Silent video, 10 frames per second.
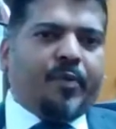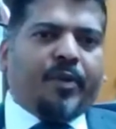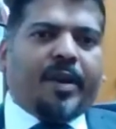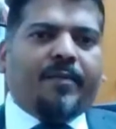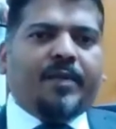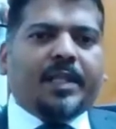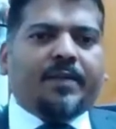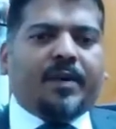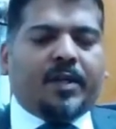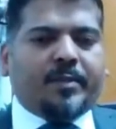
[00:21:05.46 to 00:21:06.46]
program with
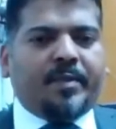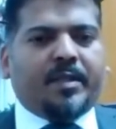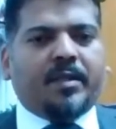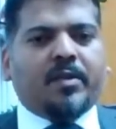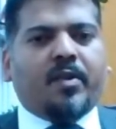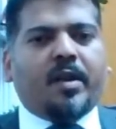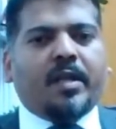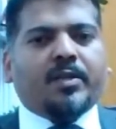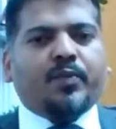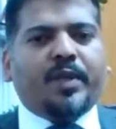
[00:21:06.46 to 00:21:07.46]
our hospital called
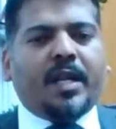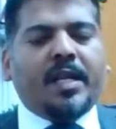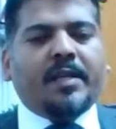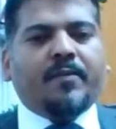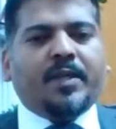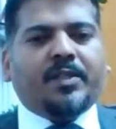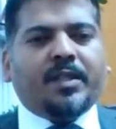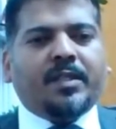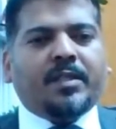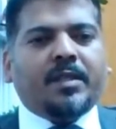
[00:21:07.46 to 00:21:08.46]
as Sweetlink, which
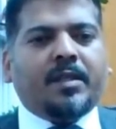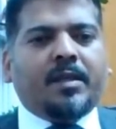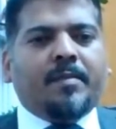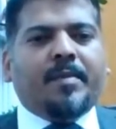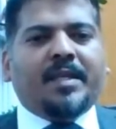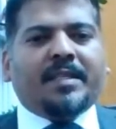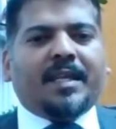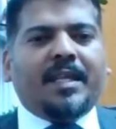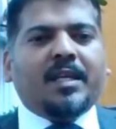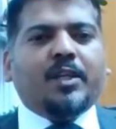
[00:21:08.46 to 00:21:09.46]
is
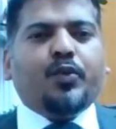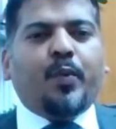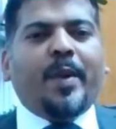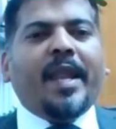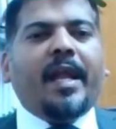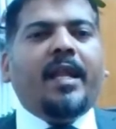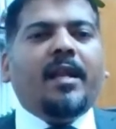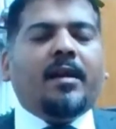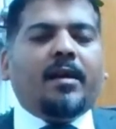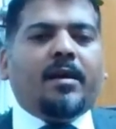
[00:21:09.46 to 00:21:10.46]
basically a
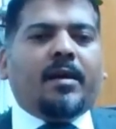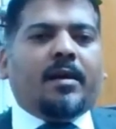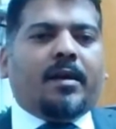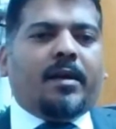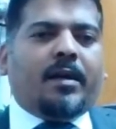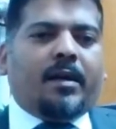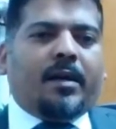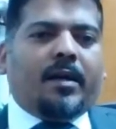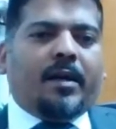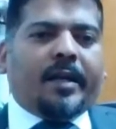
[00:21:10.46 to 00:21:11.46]
juvenile
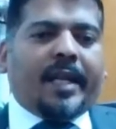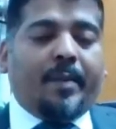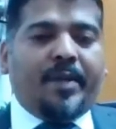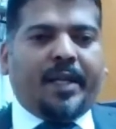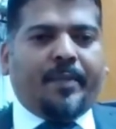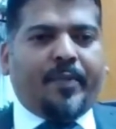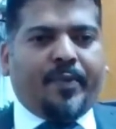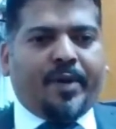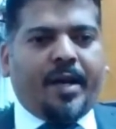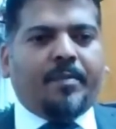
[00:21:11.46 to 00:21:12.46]
diabetic
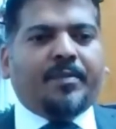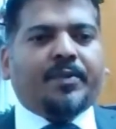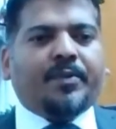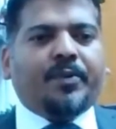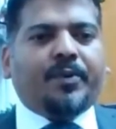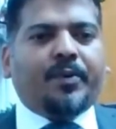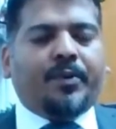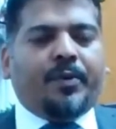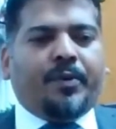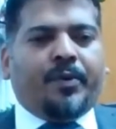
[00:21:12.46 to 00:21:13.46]
program.
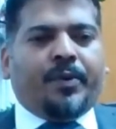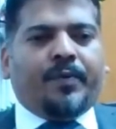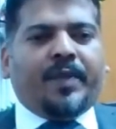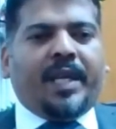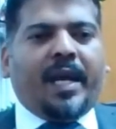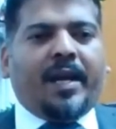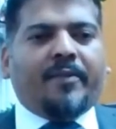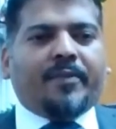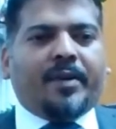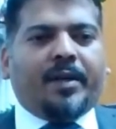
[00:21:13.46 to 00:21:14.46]
So we
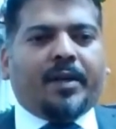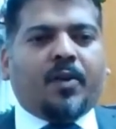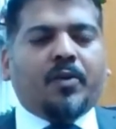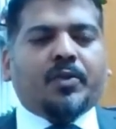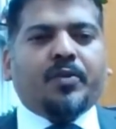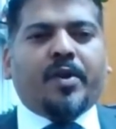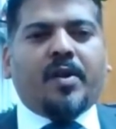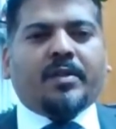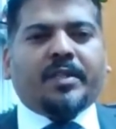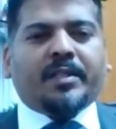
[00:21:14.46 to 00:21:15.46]
have close to
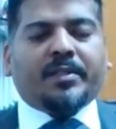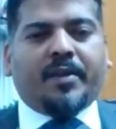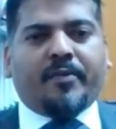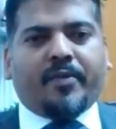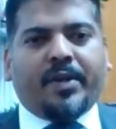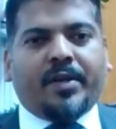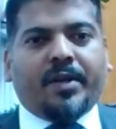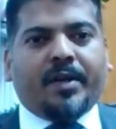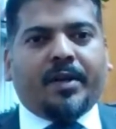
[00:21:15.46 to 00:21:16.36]
around 600